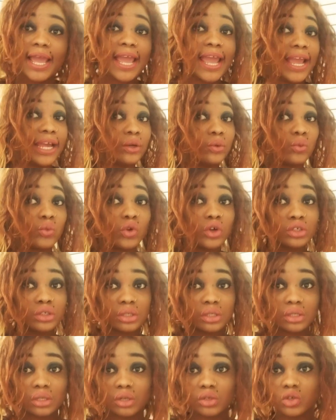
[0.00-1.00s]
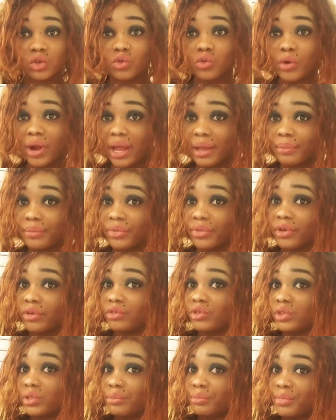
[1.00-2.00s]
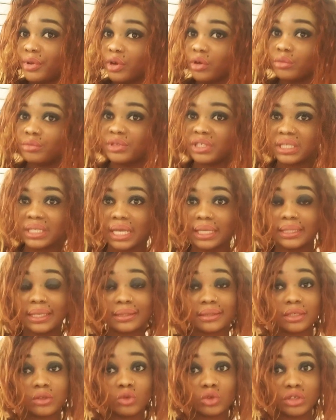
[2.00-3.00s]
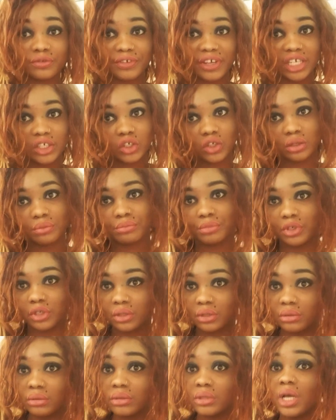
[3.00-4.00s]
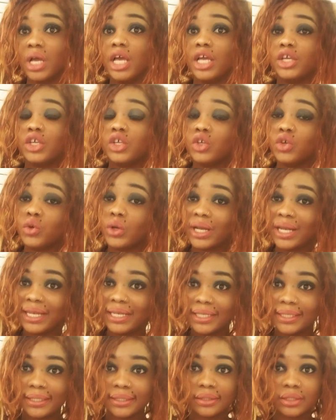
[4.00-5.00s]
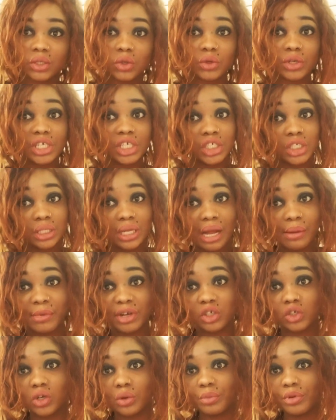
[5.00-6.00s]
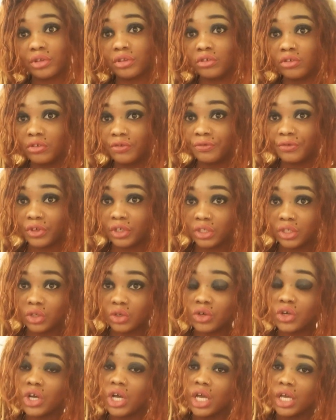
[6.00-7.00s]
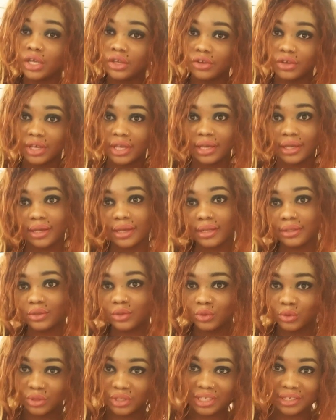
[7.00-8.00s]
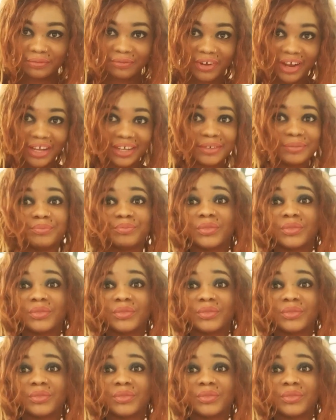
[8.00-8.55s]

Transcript: and once you subscribe there is a bell beside that's a notification button you click it so each time i drop a new video you can get notified